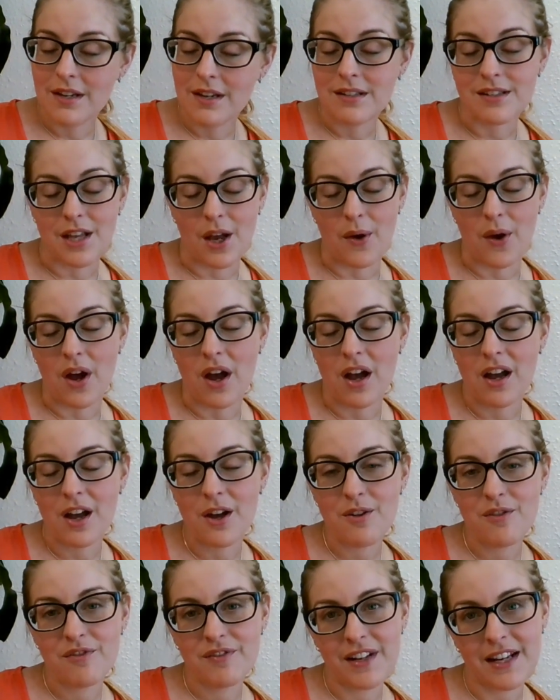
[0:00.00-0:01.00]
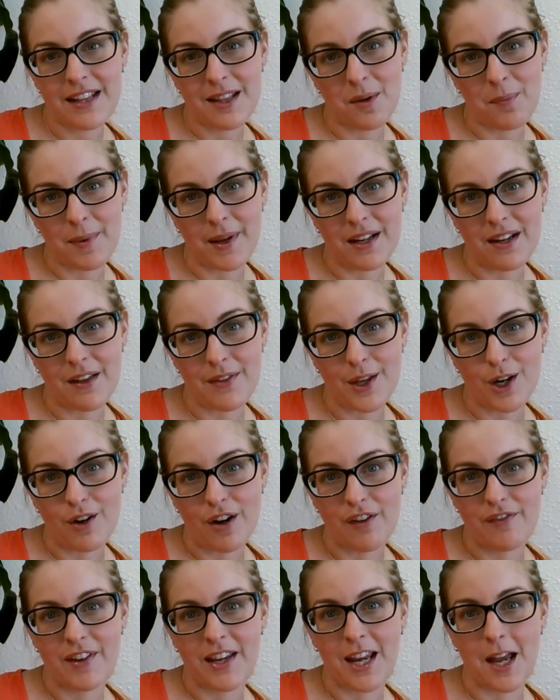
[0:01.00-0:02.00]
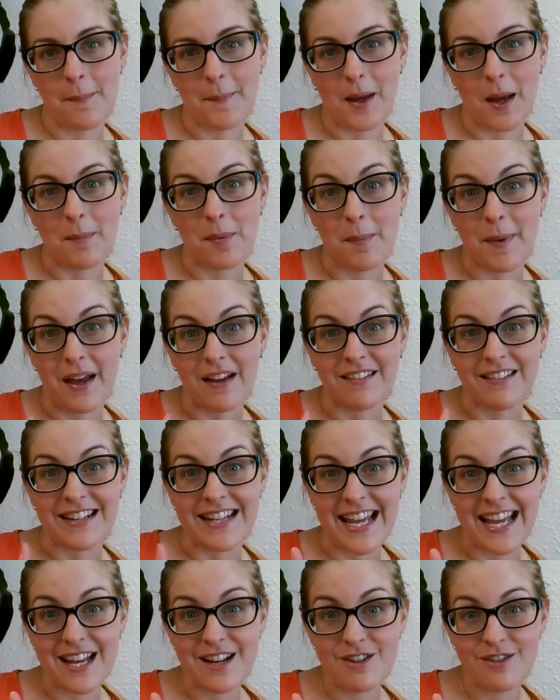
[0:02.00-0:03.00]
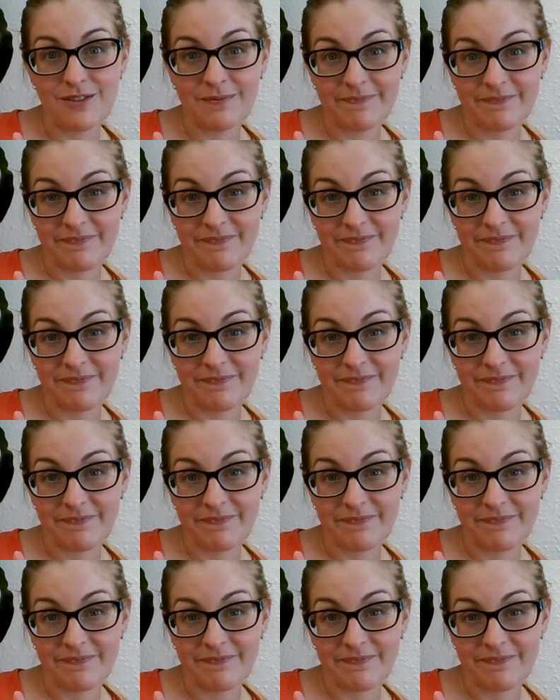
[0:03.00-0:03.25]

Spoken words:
So hopefully there'll be another graphic coming up about now.